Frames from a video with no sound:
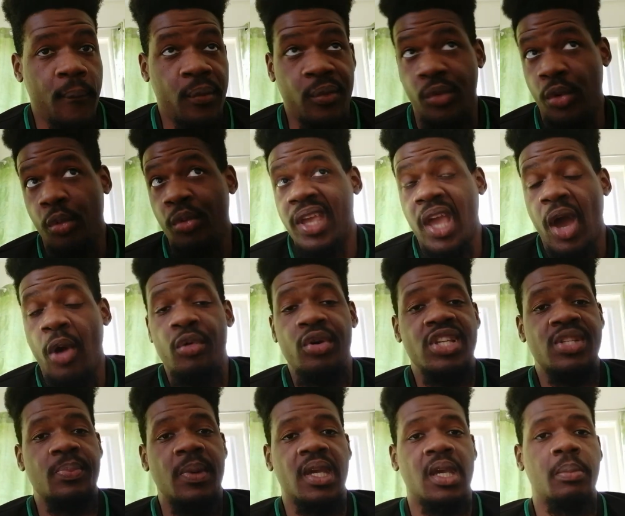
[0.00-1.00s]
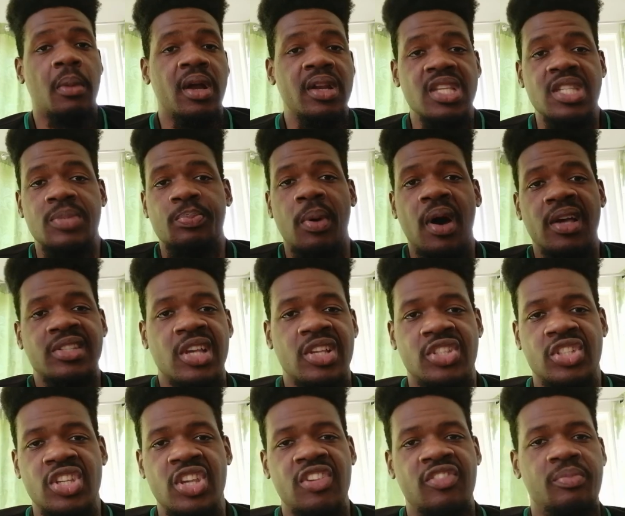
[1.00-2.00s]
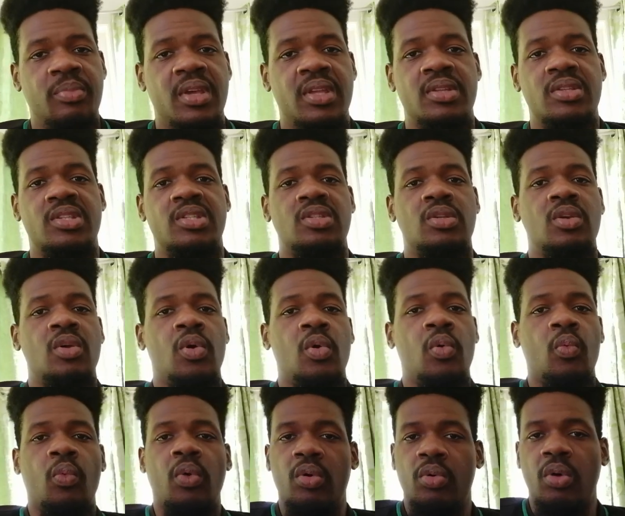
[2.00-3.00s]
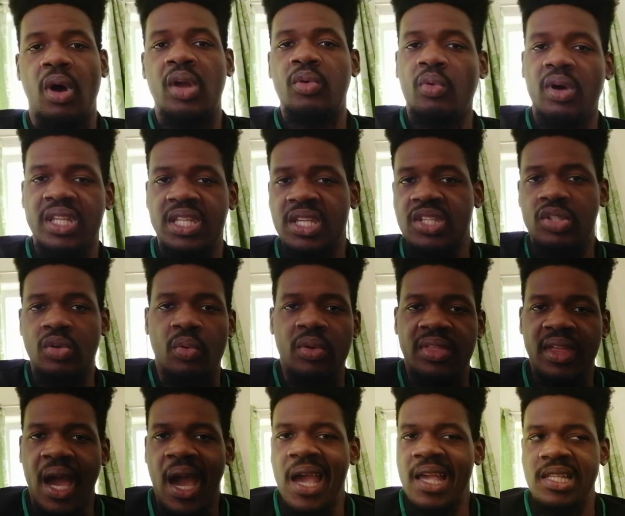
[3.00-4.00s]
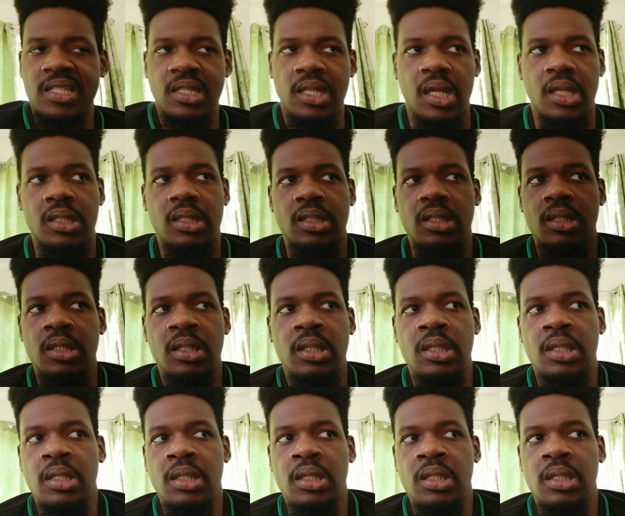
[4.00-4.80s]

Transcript: You know, we can respect him and his past achievements, on what he's doing with Iceland.